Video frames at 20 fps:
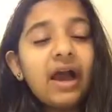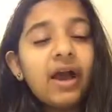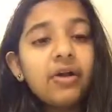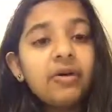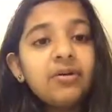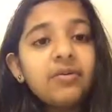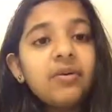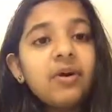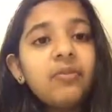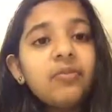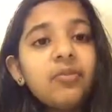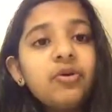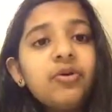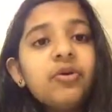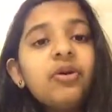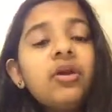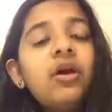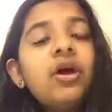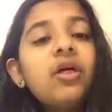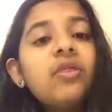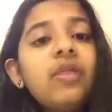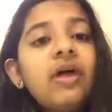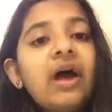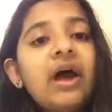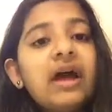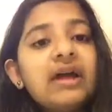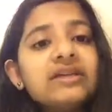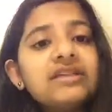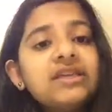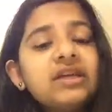I remember the
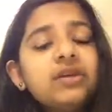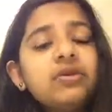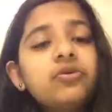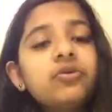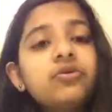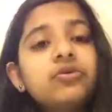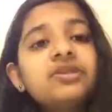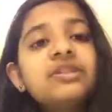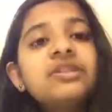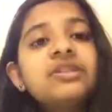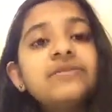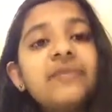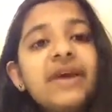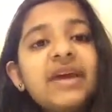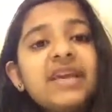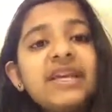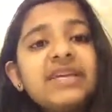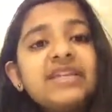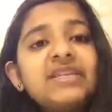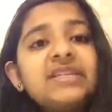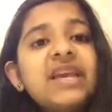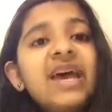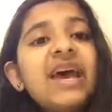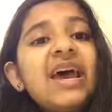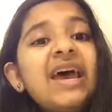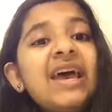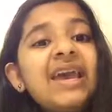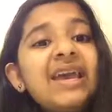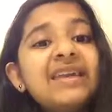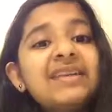accent rules in Spanish
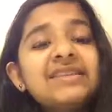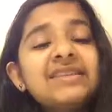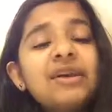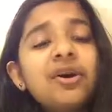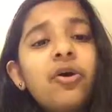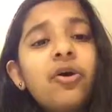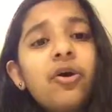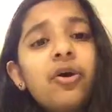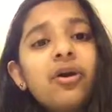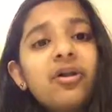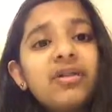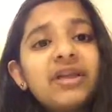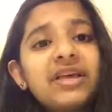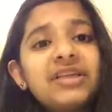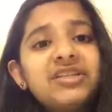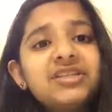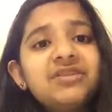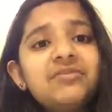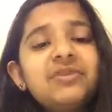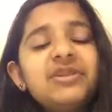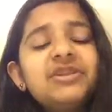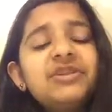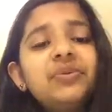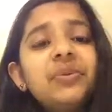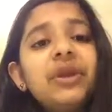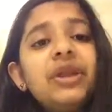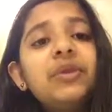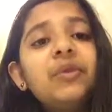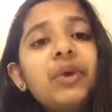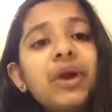is the correlation
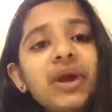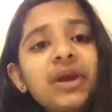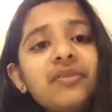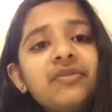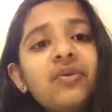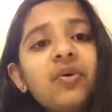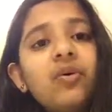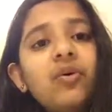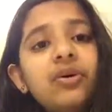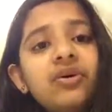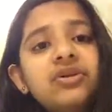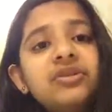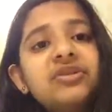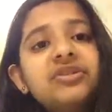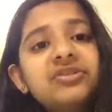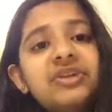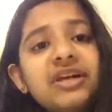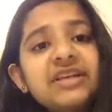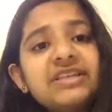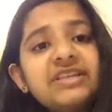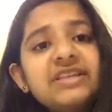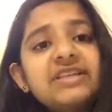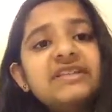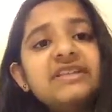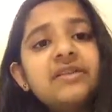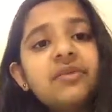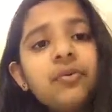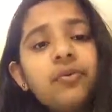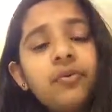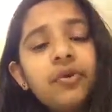between where the oral stress
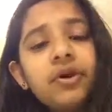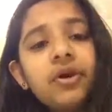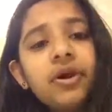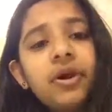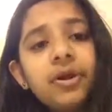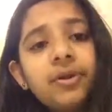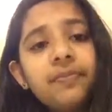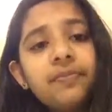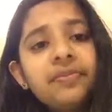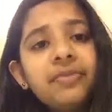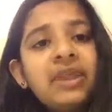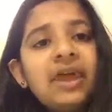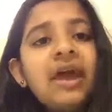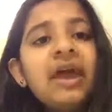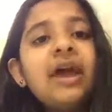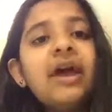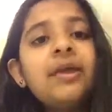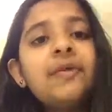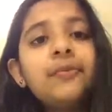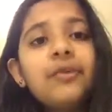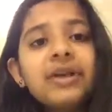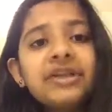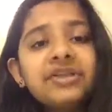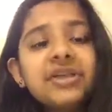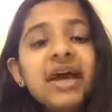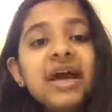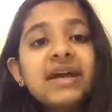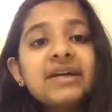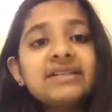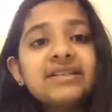is in the word and which
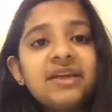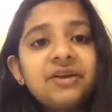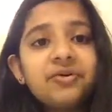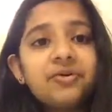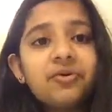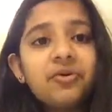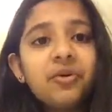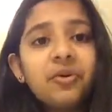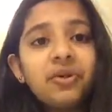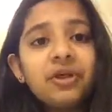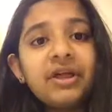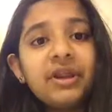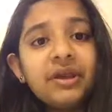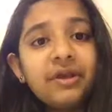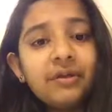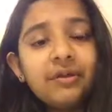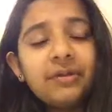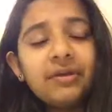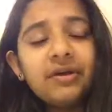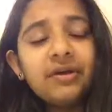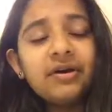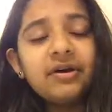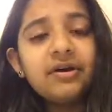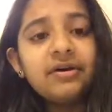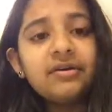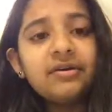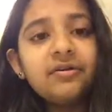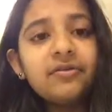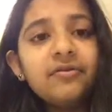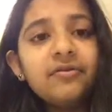accent rule the